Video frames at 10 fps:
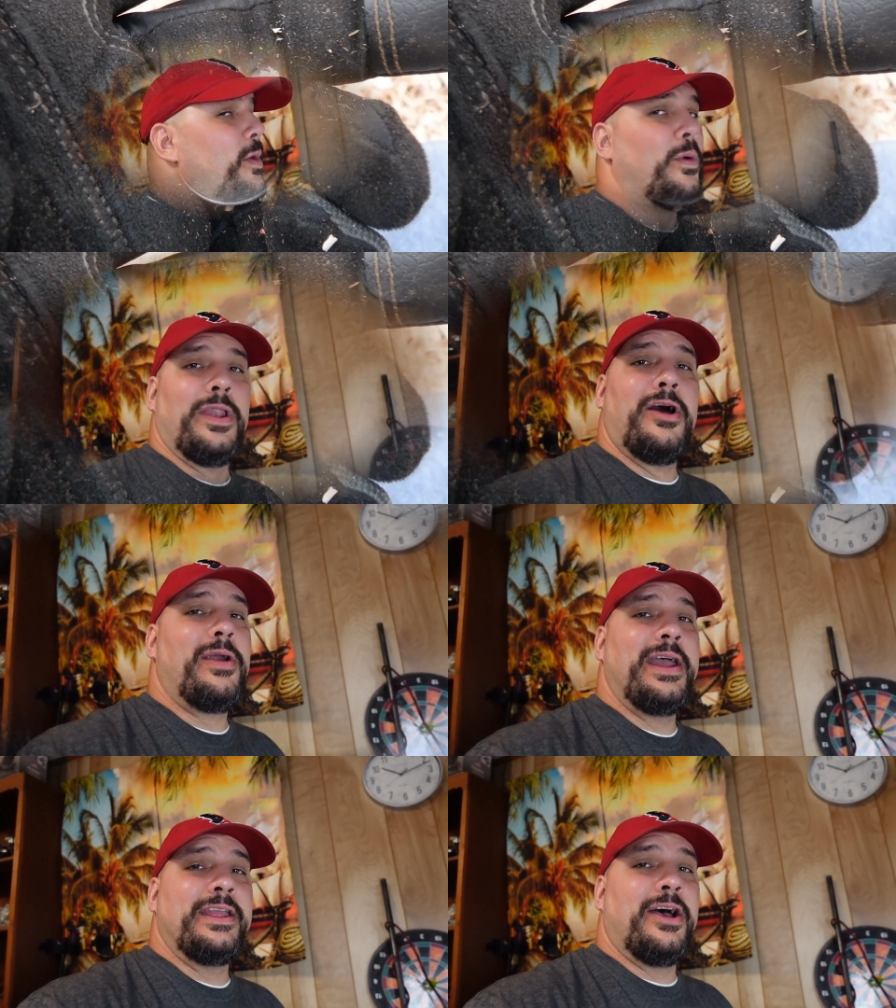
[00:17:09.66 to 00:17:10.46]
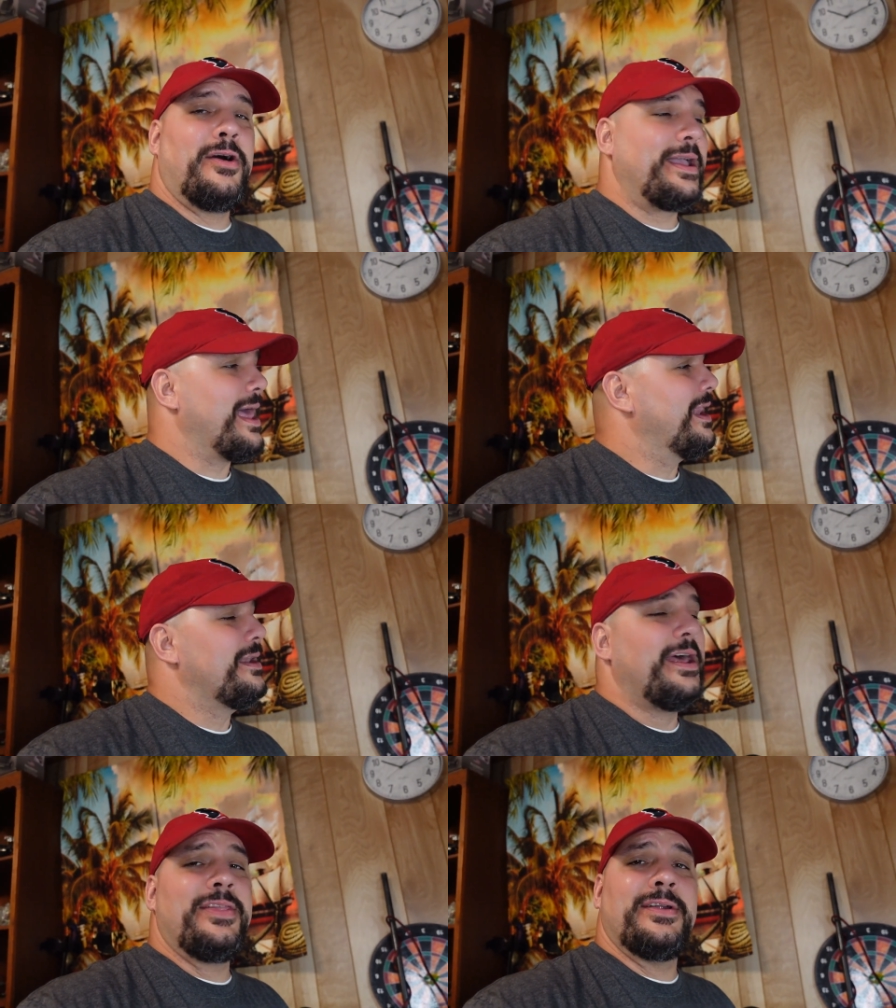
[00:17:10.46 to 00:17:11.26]
Well, all right, y'all. Got
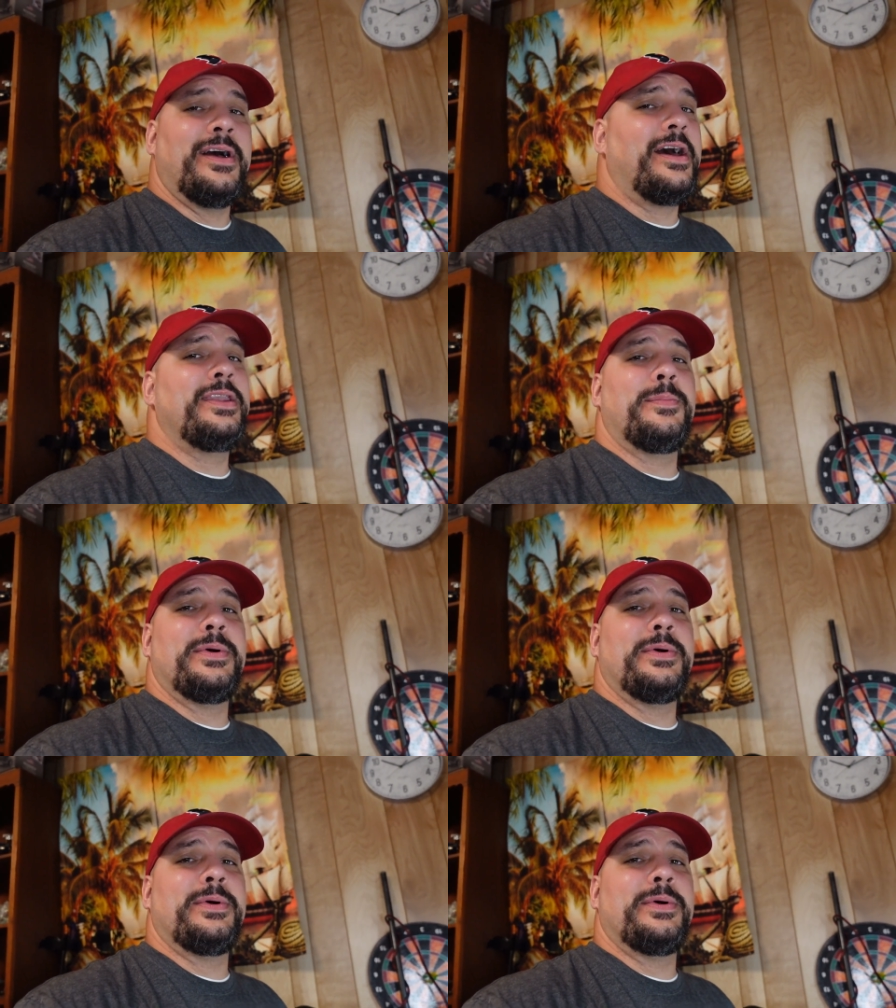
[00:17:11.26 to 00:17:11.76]
another hunt in the